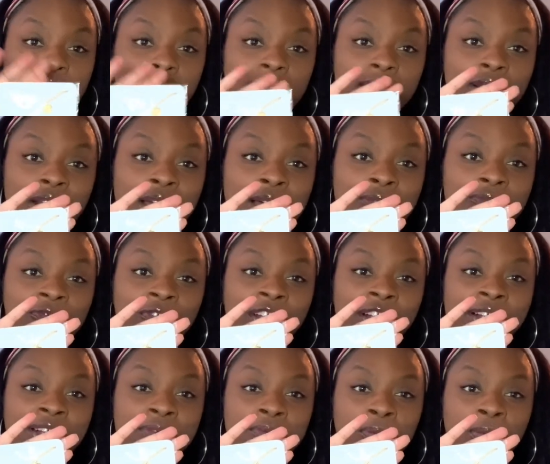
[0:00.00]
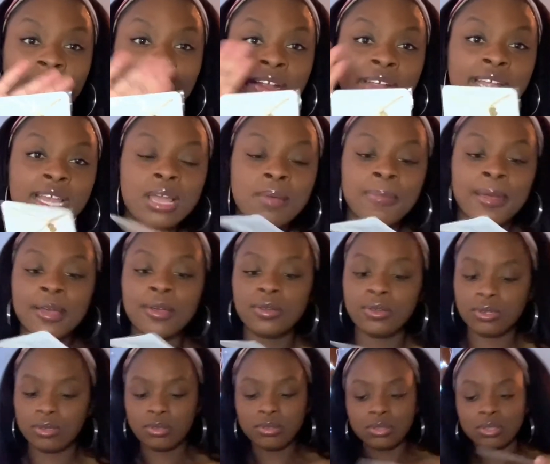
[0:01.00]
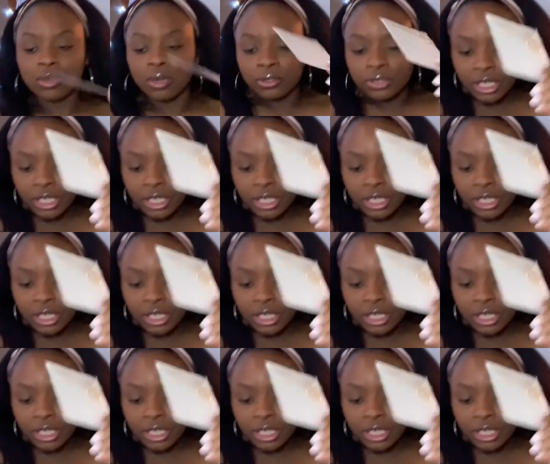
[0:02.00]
Now I'm very wary about, hold